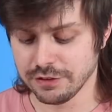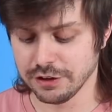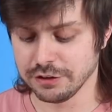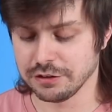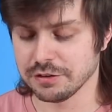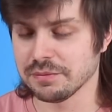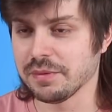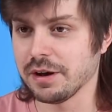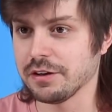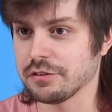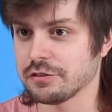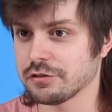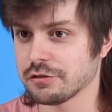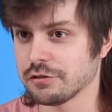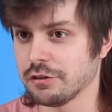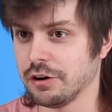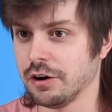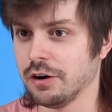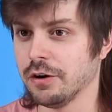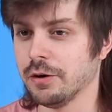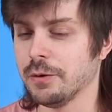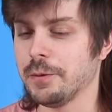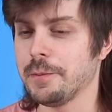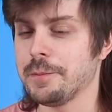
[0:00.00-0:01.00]
Vegemite
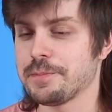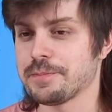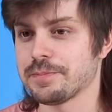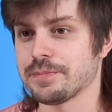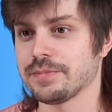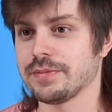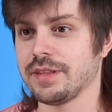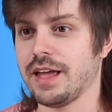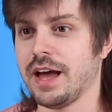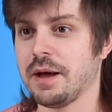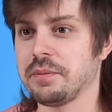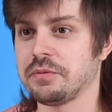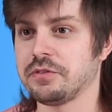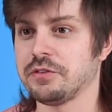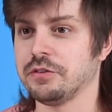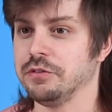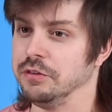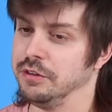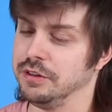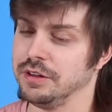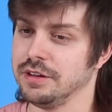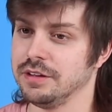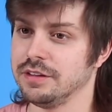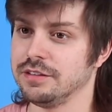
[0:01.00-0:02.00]
scroll,
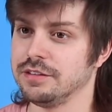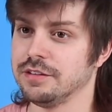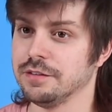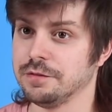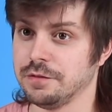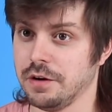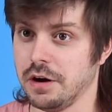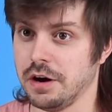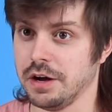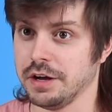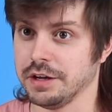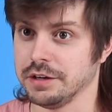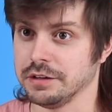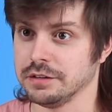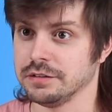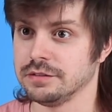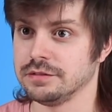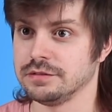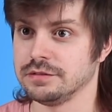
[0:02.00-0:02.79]
absolutely divine.